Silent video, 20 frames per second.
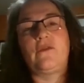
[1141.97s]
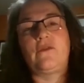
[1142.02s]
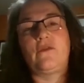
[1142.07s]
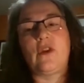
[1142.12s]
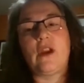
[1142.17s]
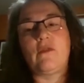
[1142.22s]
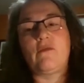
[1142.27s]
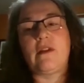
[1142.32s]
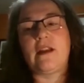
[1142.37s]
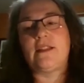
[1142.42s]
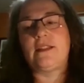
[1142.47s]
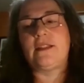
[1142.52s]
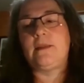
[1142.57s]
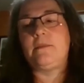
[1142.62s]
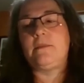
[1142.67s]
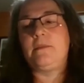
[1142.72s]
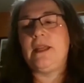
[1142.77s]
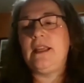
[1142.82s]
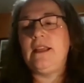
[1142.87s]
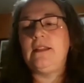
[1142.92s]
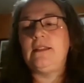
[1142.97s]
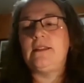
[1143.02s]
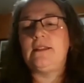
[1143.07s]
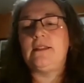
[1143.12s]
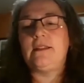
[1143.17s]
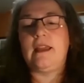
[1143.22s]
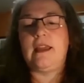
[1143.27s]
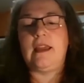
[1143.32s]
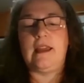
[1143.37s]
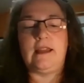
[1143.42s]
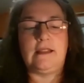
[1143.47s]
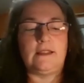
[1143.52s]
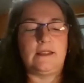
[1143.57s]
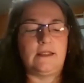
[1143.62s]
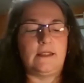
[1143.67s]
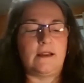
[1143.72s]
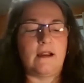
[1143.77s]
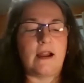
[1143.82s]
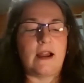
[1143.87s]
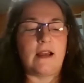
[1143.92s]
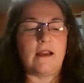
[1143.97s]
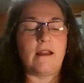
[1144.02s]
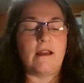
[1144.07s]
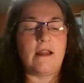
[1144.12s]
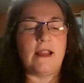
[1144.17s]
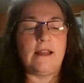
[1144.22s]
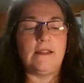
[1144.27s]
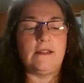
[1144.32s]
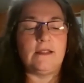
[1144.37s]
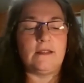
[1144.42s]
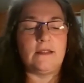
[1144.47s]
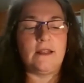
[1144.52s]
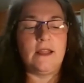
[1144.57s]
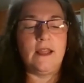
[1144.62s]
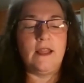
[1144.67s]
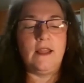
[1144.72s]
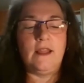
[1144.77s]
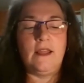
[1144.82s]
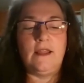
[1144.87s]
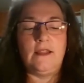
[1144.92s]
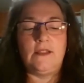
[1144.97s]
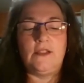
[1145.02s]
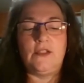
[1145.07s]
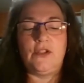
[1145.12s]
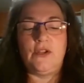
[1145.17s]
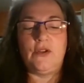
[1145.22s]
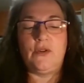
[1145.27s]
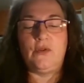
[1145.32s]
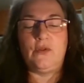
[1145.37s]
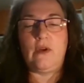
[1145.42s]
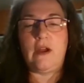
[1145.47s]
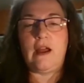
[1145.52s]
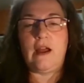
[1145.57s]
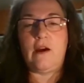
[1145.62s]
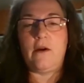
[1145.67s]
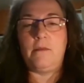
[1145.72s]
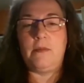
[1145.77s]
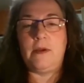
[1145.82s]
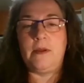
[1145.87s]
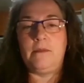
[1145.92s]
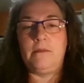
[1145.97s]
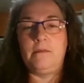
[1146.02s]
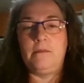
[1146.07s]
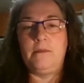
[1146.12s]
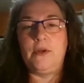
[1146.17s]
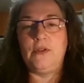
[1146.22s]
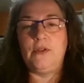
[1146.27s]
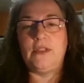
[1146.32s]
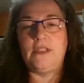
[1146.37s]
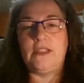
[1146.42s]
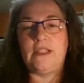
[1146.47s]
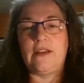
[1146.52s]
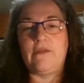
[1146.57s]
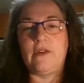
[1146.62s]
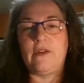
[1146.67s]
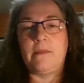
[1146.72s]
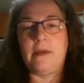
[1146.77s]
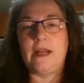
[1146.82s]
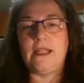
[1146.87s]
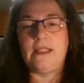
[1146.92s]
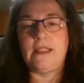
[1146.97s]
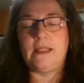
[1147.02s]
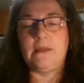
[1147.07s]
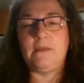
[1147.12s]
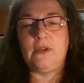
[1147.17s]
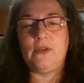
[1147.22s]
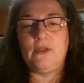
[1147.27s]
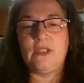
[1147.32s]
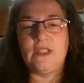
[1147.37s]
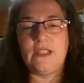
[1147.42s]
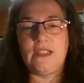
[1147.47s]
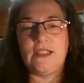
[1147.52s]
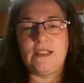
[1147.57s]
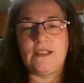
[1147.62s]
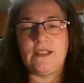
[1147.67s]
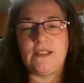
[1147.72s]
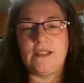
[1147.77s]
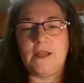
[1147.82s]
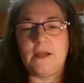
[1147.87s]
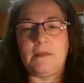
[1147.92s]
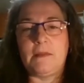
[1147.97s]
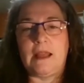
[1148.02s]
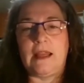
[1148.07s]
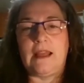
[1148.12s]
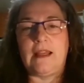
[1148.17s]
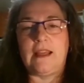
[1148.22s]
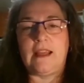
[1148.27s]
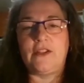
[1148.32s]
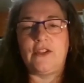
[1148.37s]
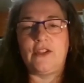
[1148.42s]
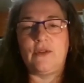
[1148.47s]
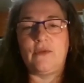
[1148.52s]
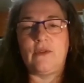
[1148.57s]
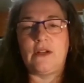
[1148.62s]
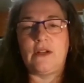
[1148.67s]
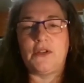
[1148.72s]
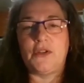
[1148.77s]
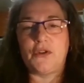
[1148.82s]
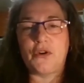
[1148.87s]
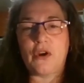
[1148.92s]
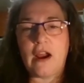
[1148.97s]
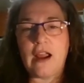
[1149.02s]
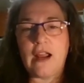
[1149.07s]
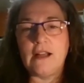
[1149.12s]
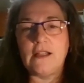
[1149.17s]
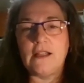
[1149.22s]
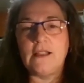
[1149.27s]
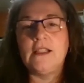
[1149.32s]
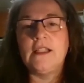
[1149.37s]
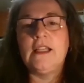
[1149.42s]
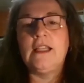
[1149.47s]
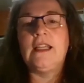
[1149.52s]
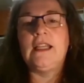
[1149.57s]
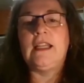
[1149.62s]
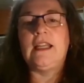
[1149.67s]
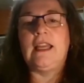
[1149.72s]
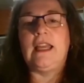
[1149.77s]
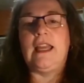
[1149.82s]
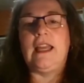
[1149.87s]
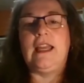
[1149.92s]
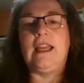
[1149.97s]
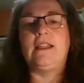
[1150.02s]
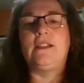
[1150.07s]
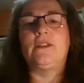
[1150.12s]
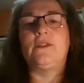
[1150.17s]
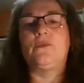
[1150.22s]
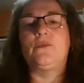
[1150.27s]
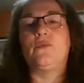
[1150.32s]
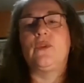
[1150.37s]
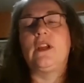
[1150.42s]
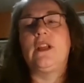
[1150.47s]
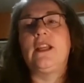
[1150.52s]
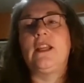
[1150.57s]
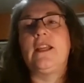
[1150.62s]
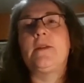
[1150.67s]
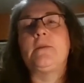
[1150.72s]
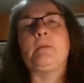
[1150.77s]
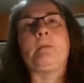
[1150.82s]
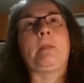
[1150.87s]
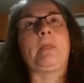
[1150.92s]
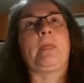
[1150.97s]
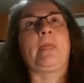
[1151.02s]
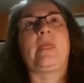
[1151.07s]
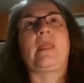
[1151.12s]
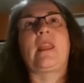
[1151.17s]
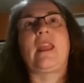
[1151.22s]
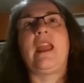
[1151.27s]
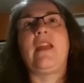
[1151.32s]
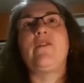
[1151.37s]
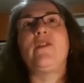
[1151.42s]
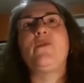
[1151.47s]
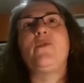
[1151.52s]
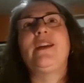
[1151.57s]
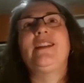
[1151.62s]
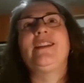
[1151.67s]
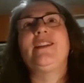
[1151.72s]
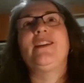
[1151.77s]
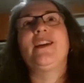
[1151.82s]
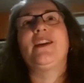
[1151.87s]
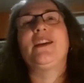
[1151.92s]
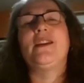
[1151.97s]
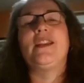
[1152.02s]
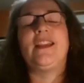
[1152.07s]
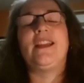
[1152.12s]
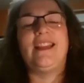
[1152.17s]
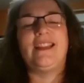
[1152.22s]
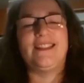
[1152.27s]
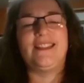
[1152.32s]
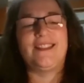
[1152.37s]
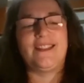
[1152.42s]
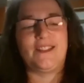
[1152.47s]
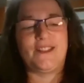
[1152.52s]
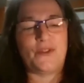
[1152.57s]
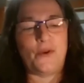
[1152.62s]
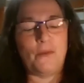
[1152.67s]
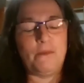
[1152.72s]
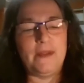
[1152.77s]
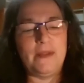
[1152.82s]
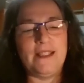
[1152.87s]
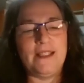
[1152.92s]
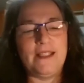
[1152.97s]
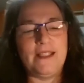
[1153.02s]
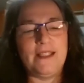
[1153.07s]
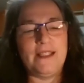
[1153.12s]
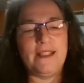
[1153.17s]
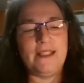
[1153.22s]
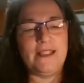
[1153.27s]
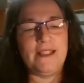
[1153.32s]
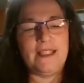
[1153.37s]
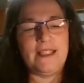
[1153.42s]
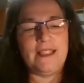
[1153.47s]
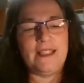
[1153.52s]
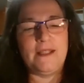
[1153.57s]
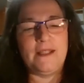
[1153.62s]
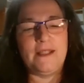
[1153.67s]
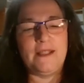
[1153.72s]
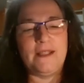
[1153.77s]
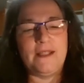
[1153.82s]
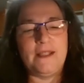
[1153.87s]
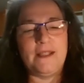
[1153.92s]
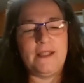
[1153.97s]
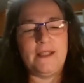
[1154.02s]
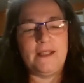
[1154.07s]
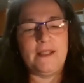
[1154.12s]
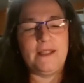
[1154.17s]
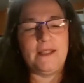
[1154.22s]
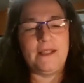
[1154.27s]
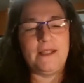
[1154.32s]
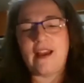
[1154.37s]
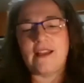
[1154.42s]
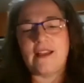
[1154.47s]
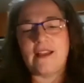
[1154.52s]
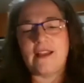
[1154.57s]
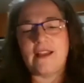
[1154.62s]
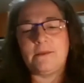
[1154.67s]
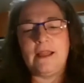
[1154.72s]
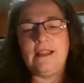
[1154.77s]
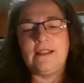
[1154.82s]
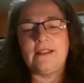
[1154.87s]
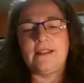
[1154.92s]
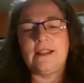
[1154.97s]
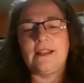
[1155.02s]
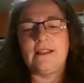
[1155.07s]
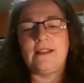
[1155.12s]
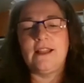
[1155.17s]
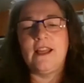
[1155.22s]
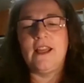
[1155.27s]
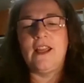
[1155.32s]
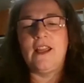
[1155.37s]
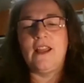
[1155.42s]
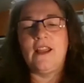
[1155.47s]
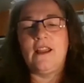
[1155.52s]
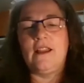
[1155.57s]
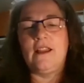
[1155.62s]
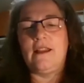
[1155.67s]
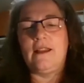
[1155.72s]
of free recipes and guidelines to help boost everybody's immune system and get you on track. And really, everyone is so busy lifestyles are so fast paced that,